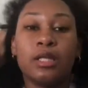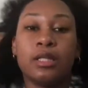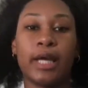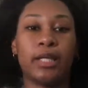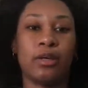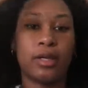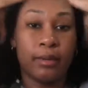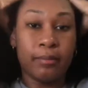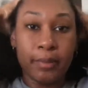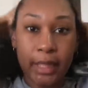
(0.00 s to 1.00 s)
Like, you
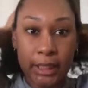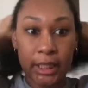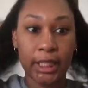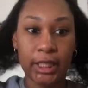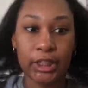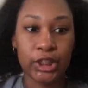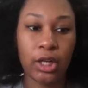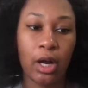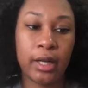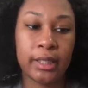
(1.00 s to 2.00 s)
can put the conditioner
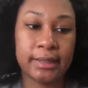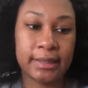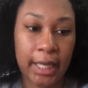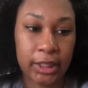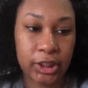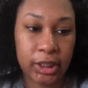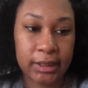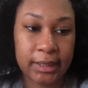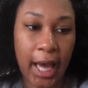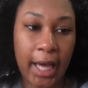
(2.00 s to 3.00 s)
on in
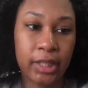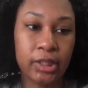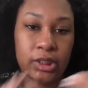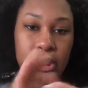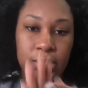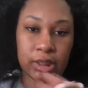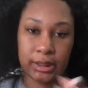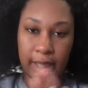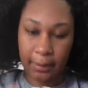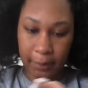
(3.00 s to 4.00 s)
sections. I usually just like